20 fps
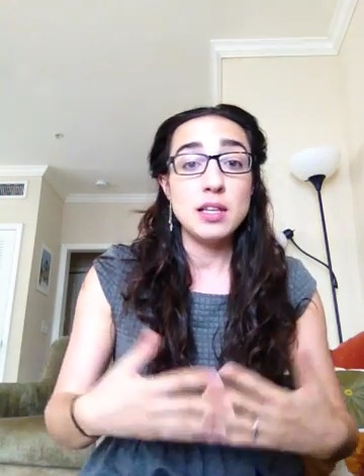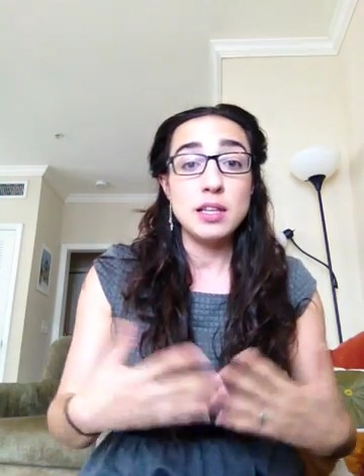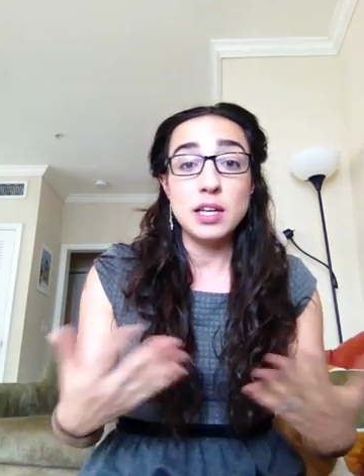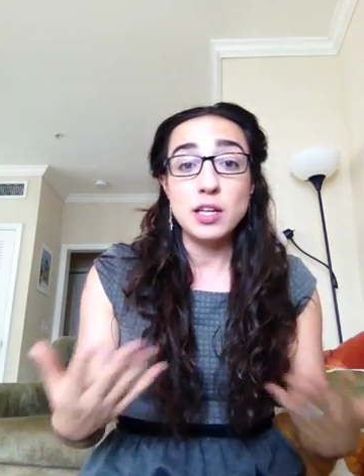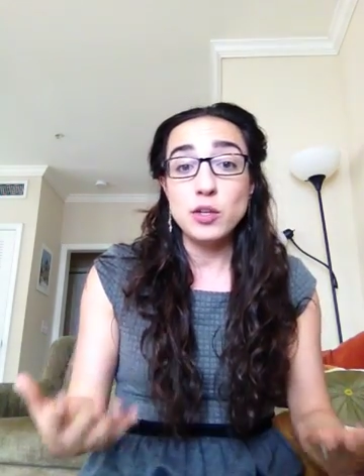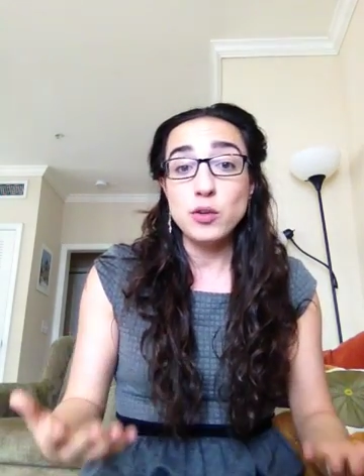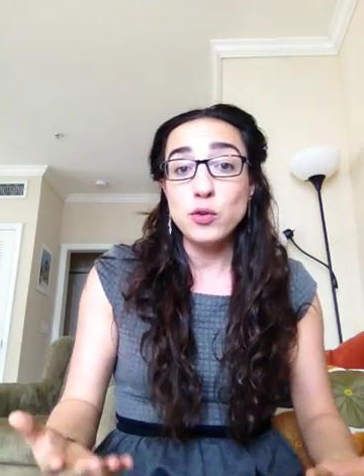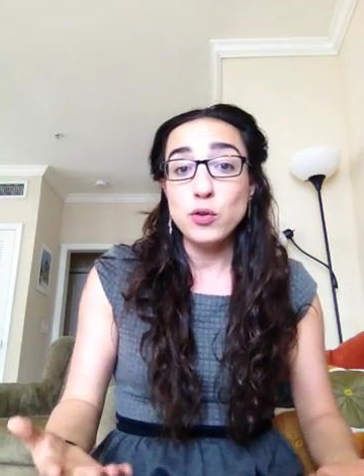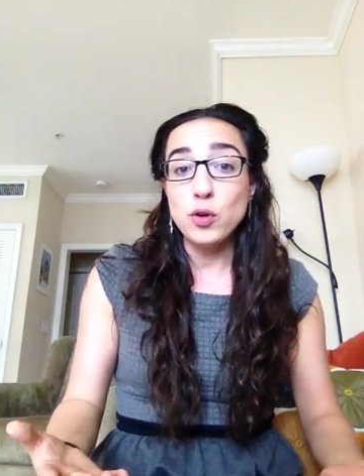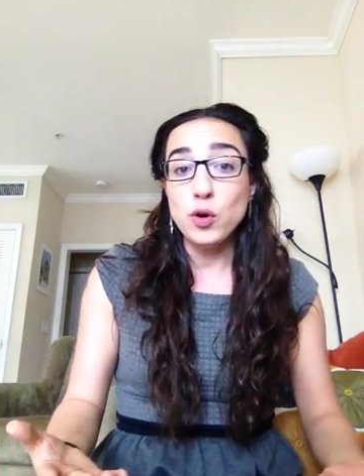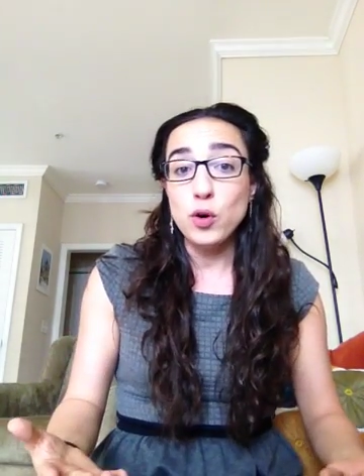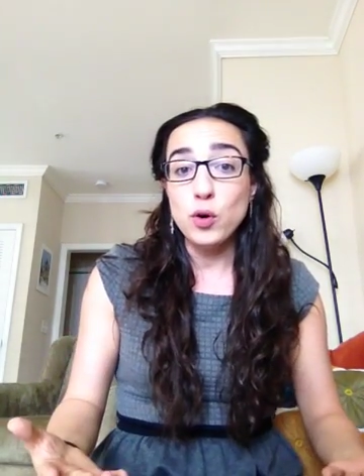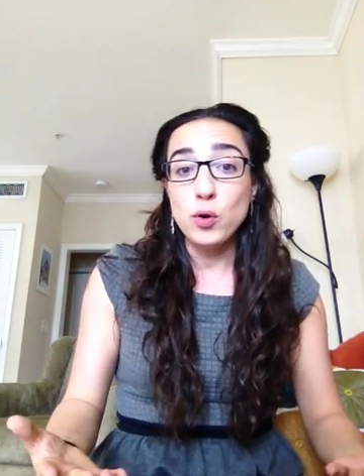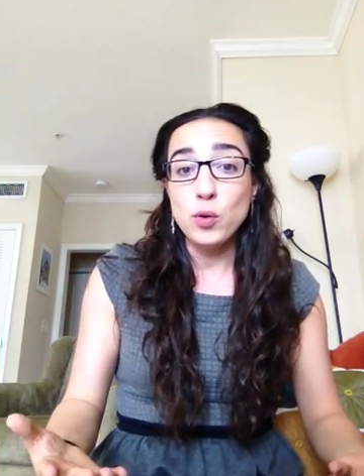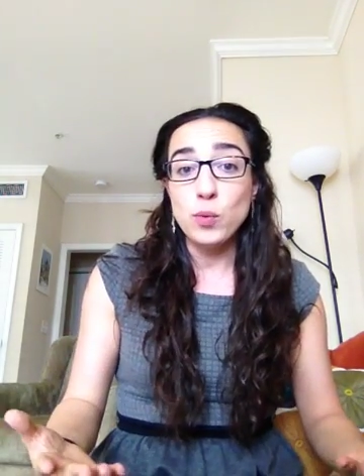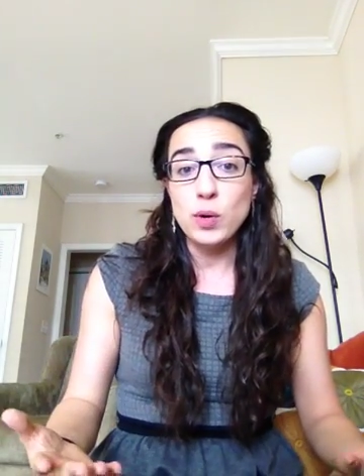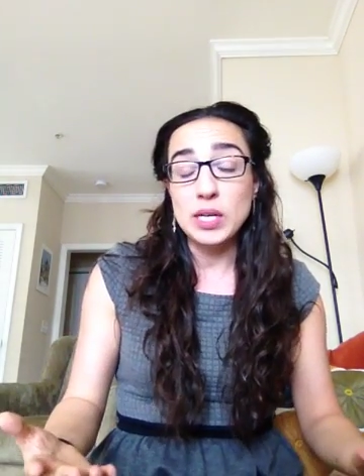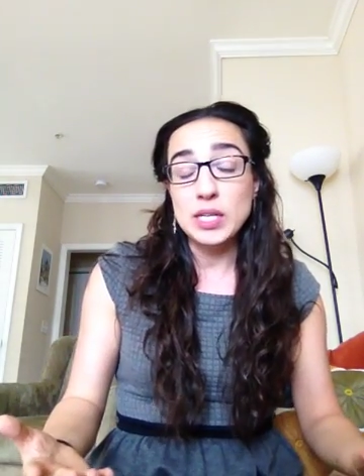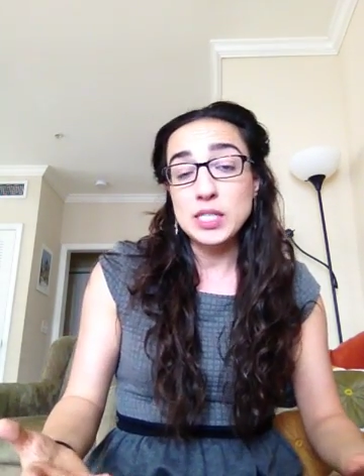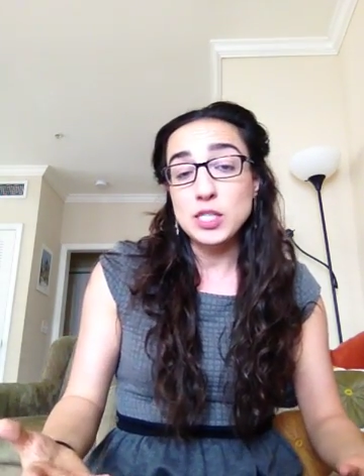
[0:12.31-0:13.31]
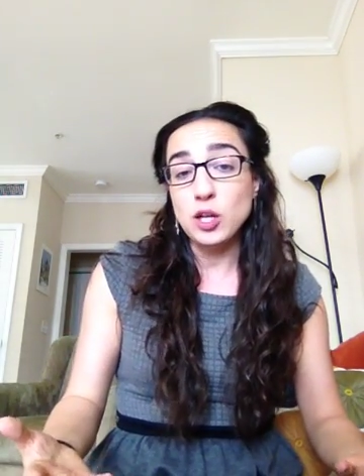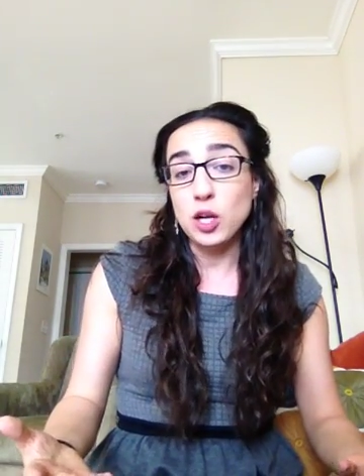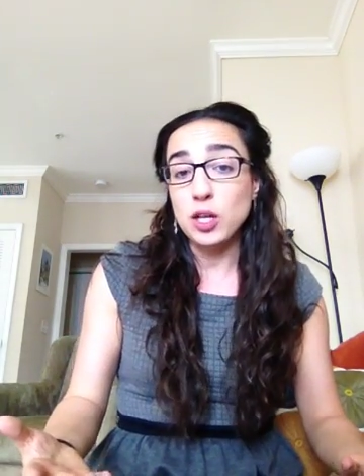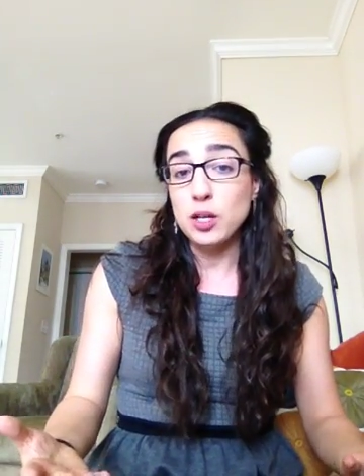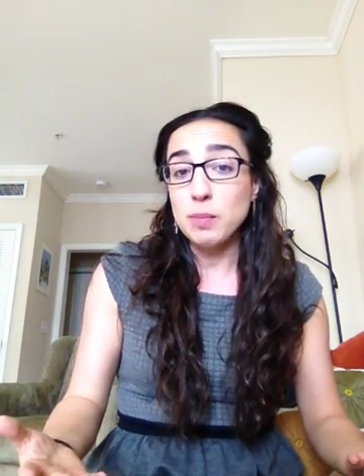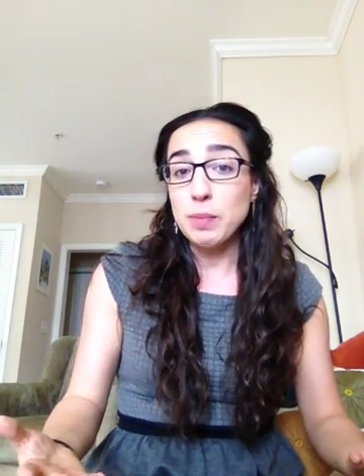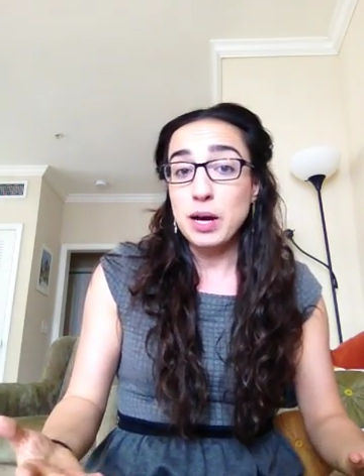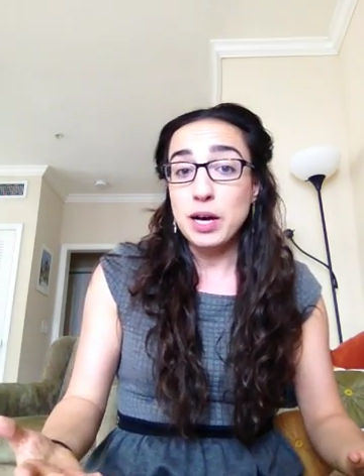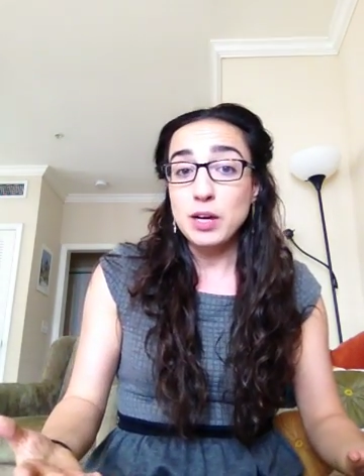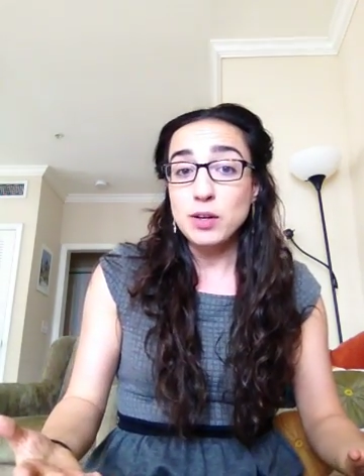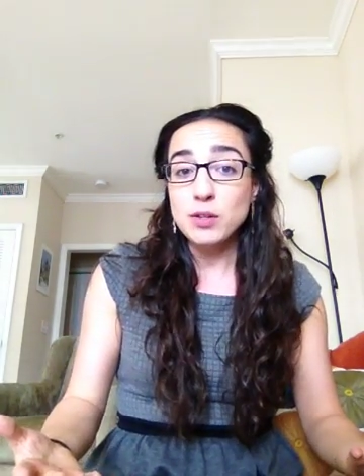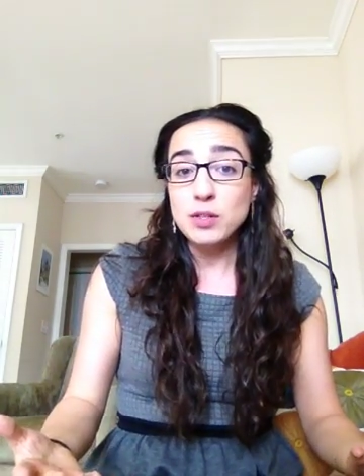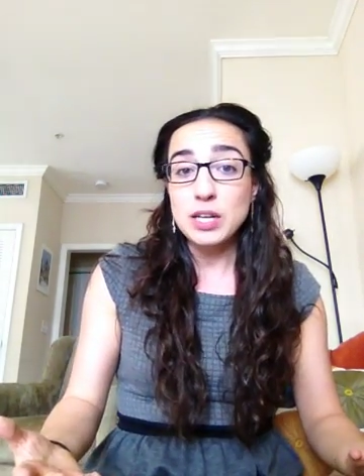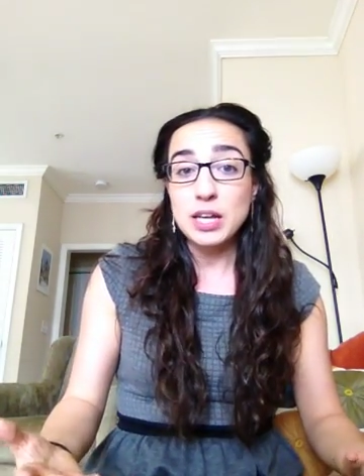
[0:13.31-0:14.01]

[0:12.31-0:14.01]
let you know what it's all about.